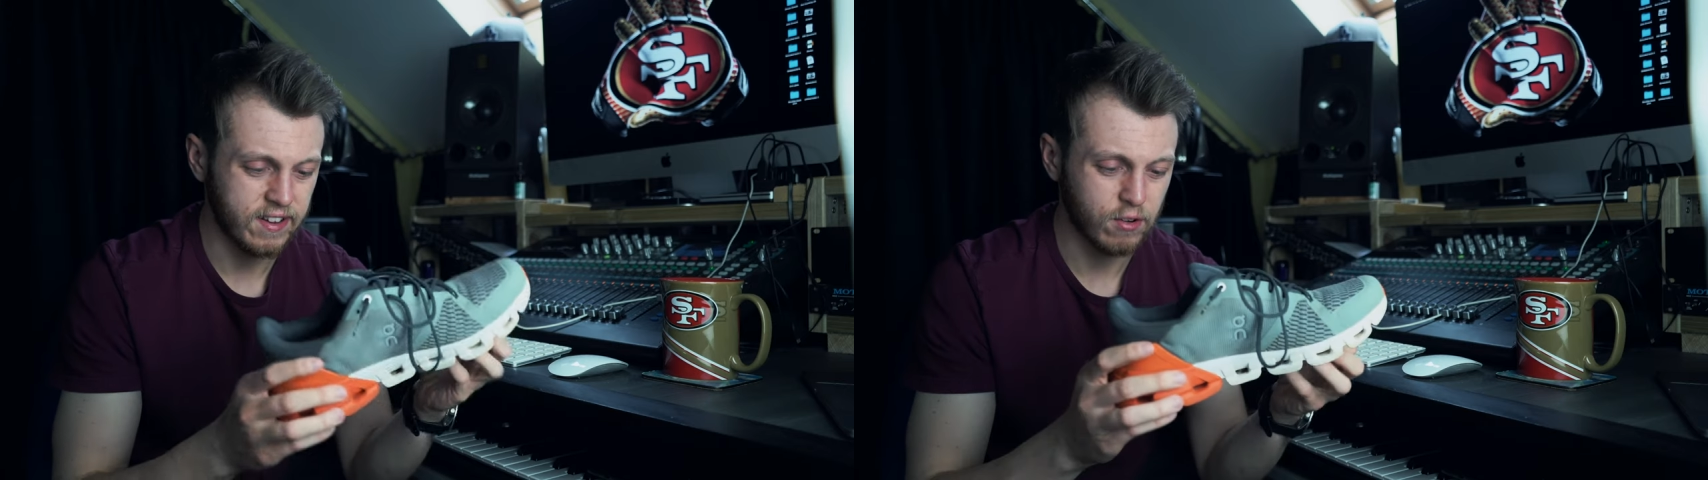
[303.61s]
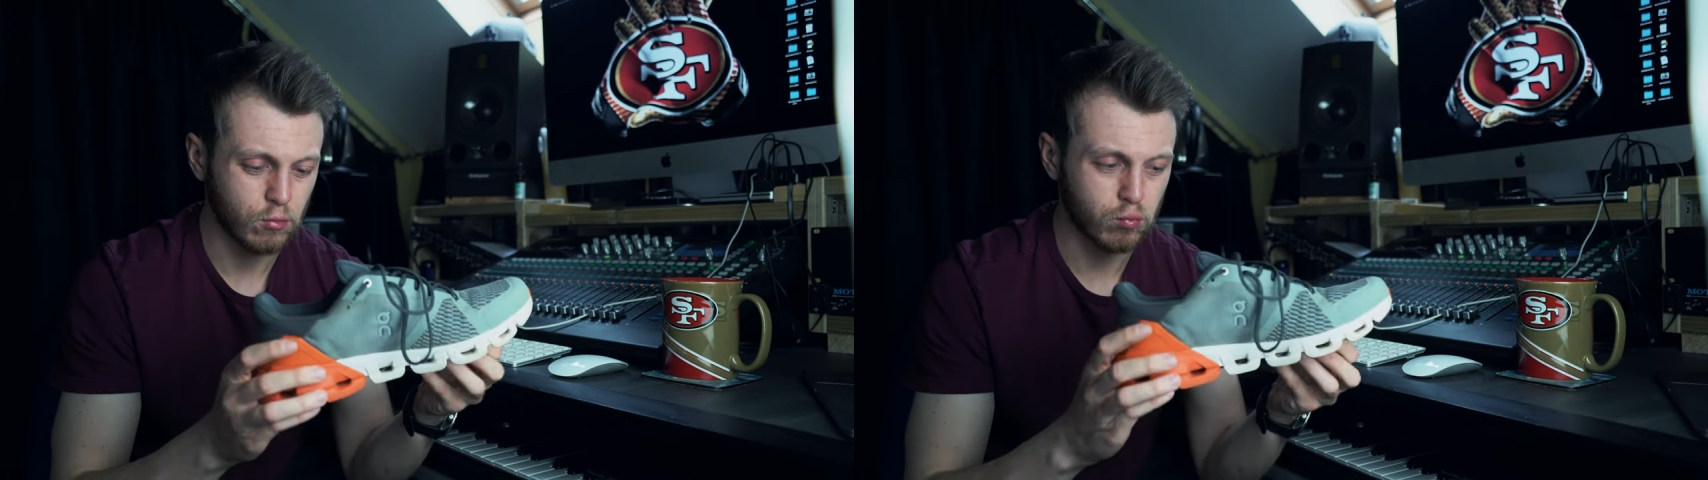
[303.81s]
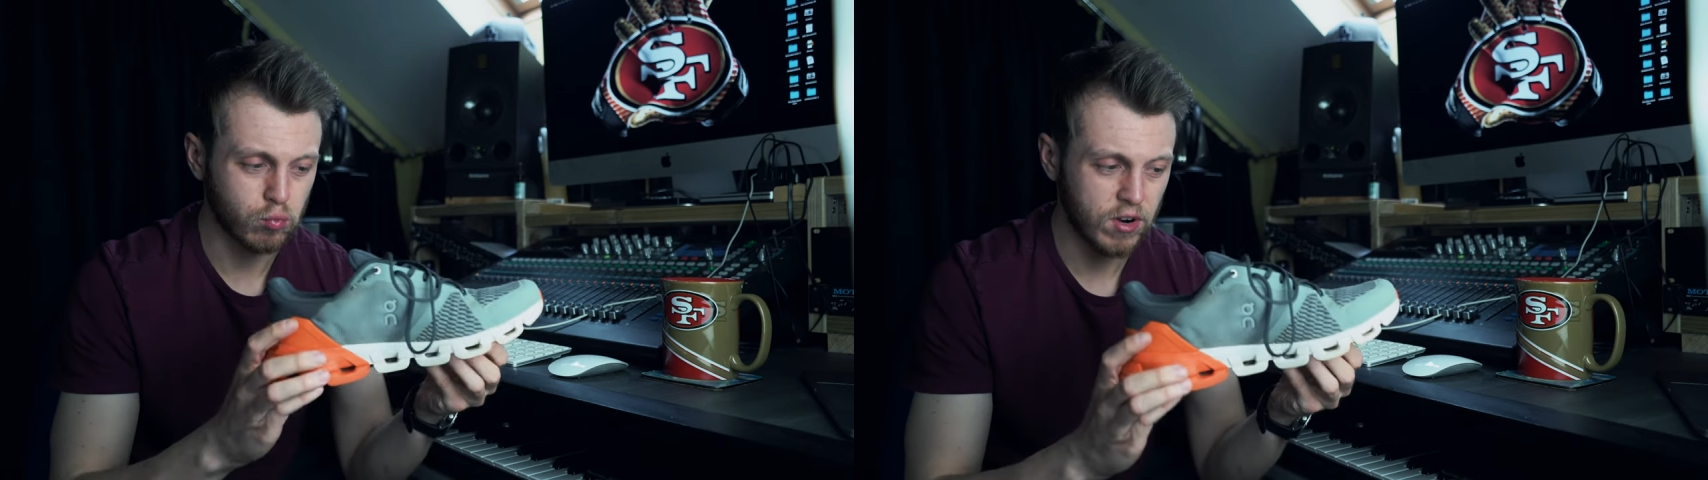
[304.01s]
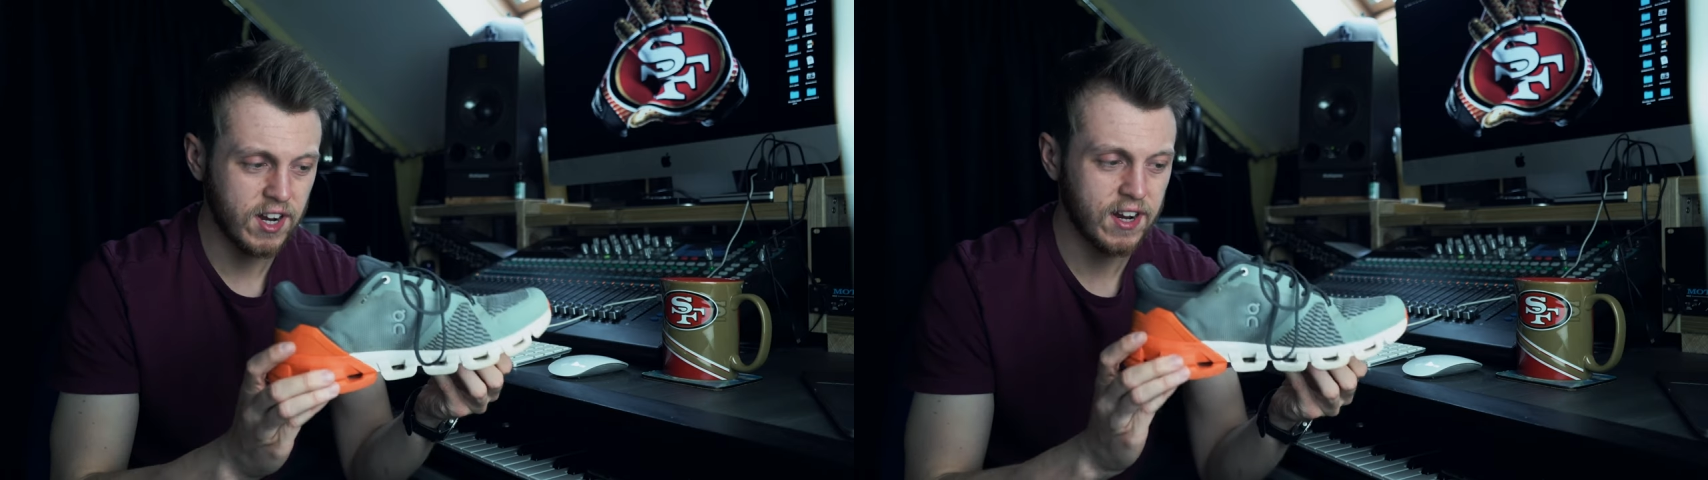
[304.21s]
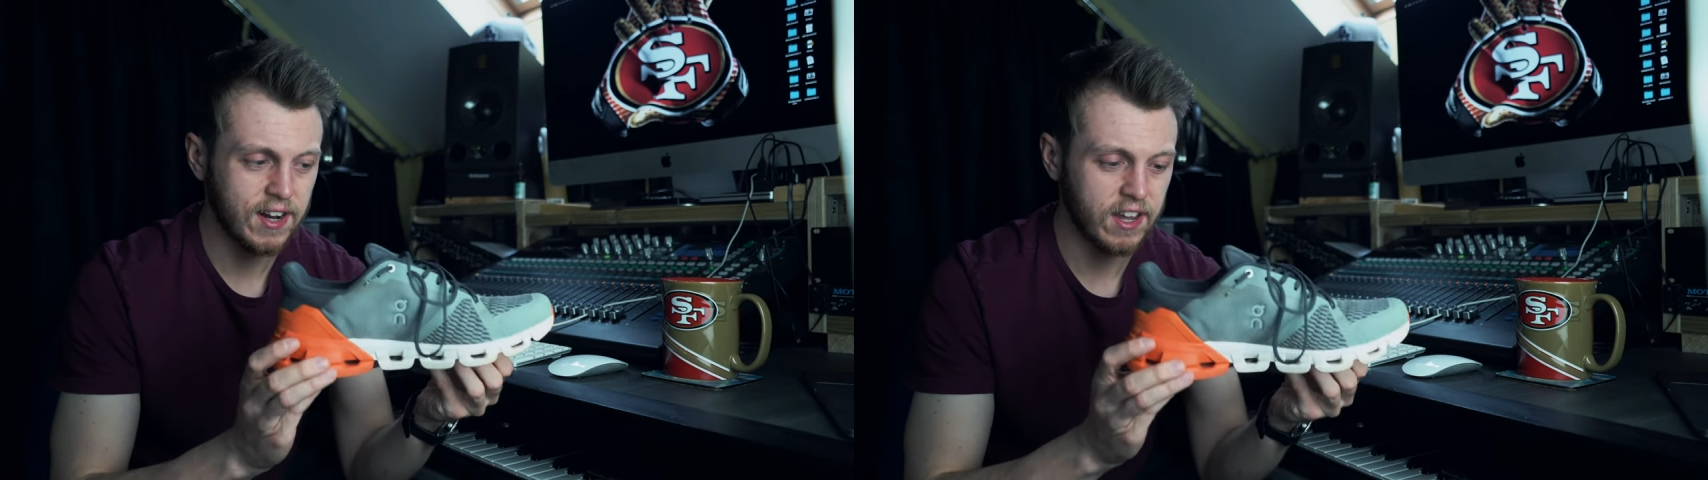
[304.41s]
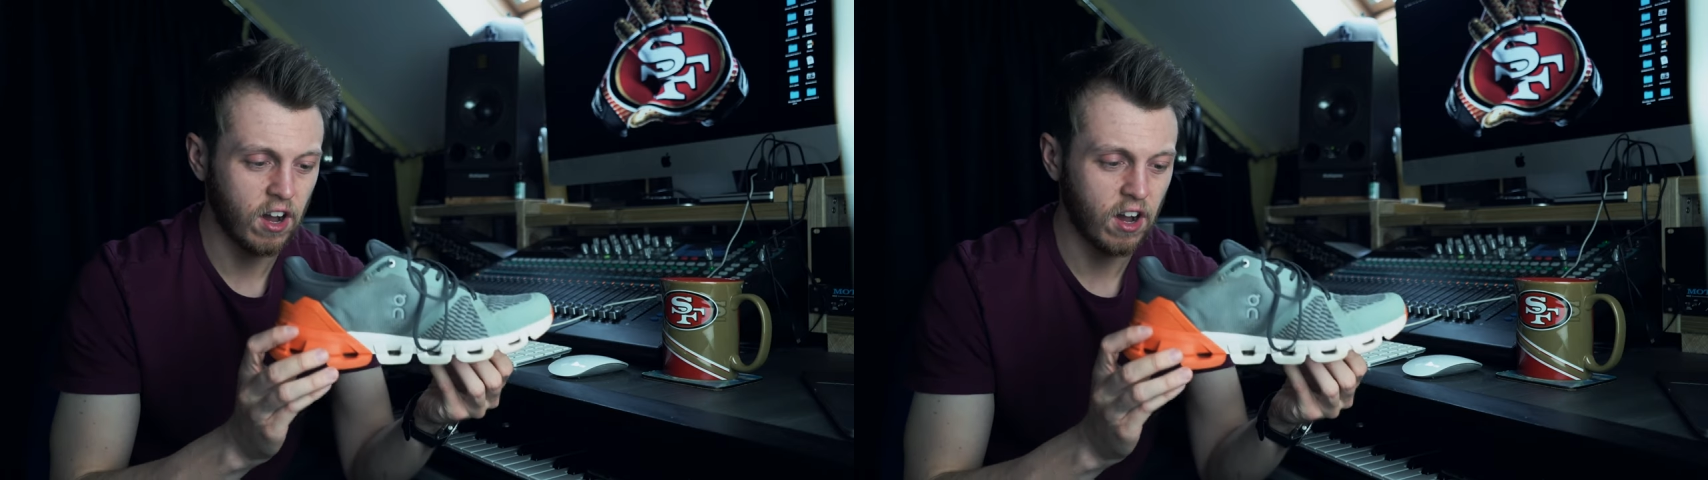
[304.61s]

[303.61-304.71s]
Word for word: it really